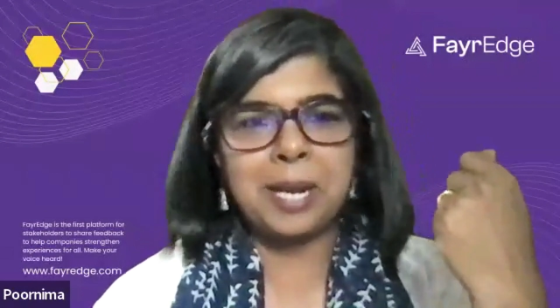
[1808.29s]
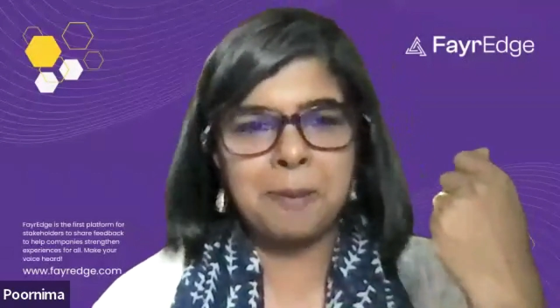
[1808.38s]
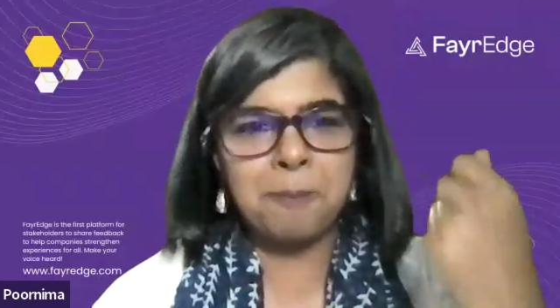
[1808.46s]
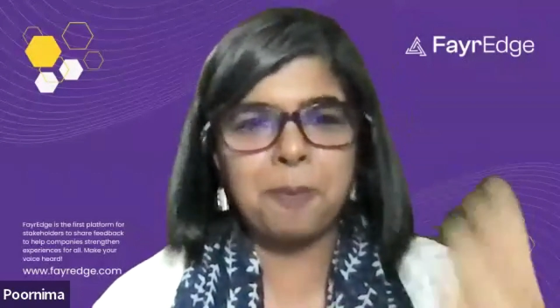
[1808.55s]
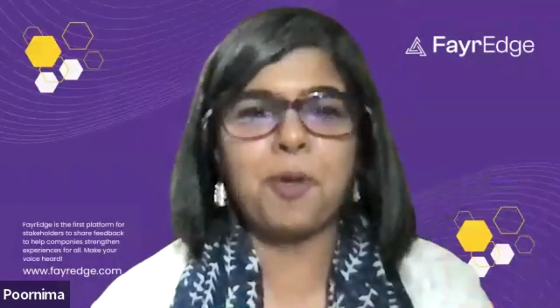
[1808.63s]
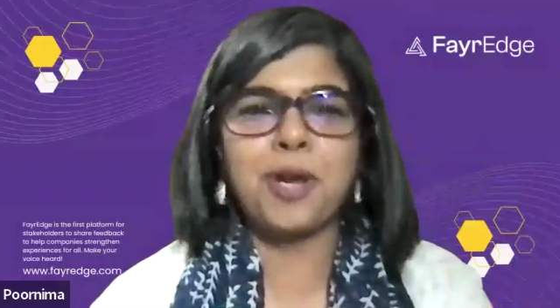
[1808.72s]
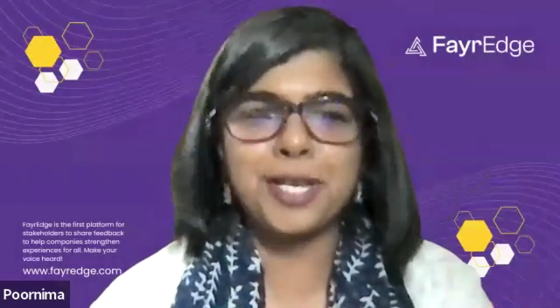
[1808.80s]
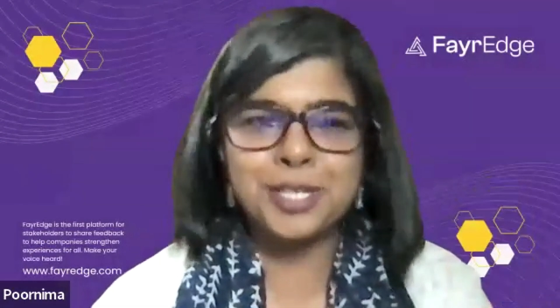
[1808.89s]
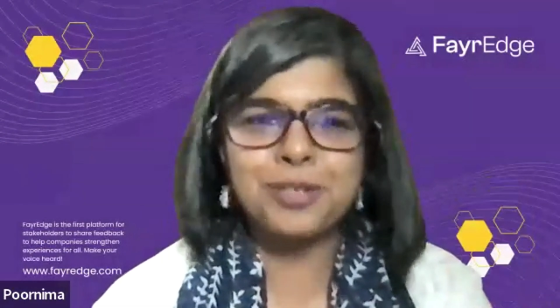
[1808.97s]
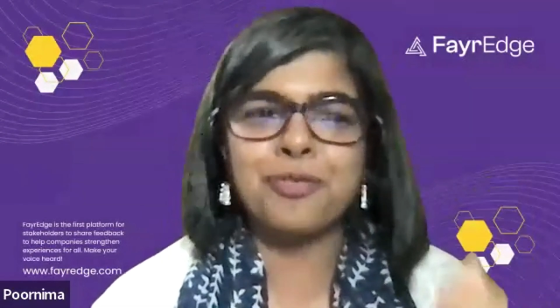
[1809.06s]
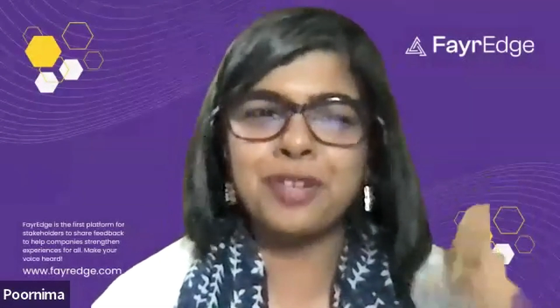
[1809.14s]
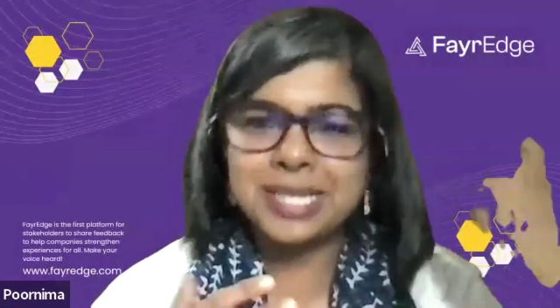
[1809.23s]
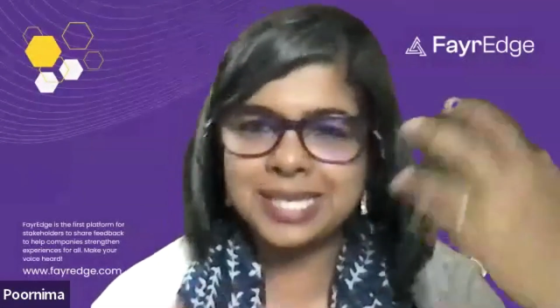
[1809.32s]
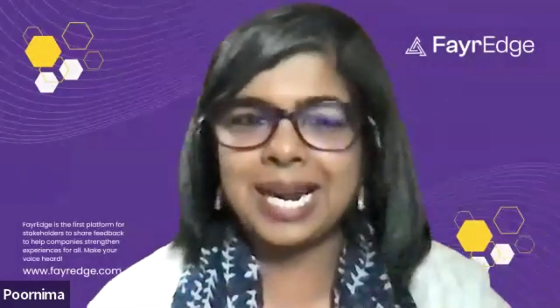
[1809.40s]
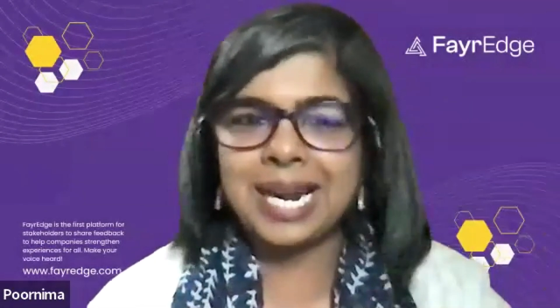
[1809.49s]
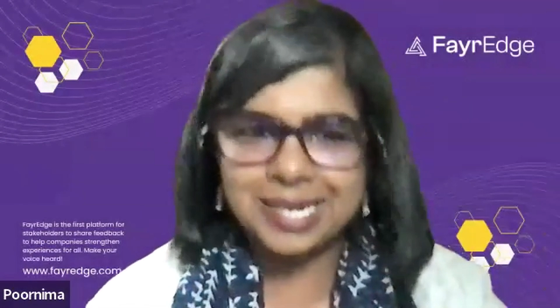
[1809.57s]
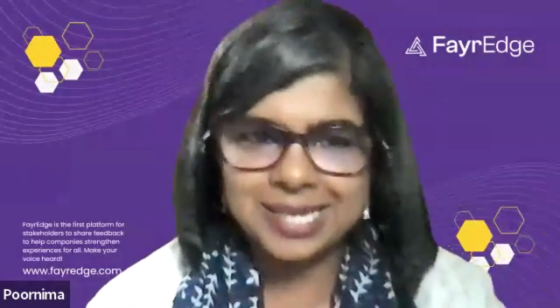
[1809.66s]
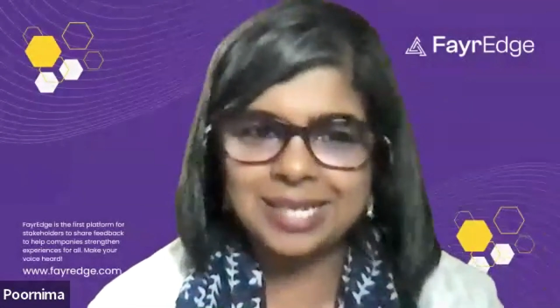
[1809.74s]
employees to fill
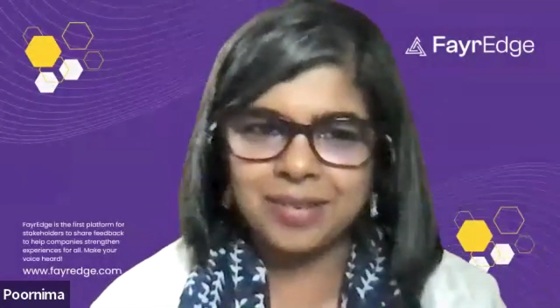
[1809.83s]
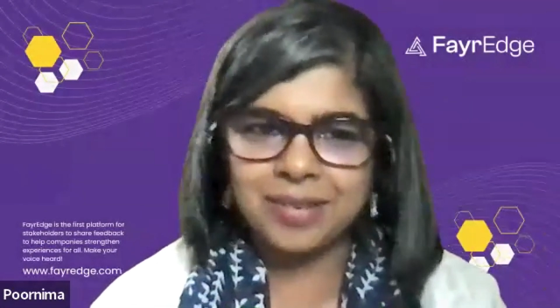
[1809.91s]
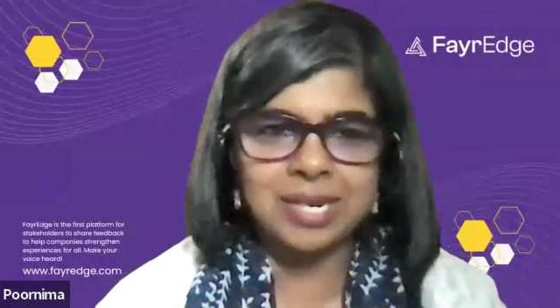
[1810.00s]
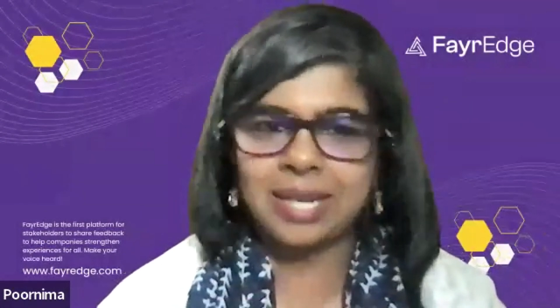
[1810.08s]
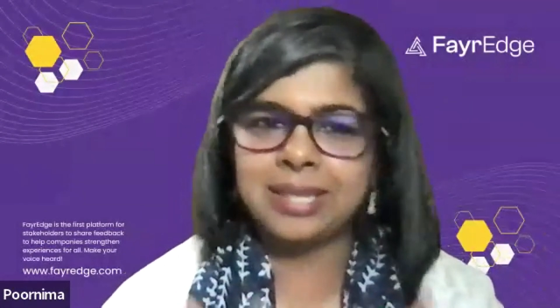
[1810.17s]
SAT surveys.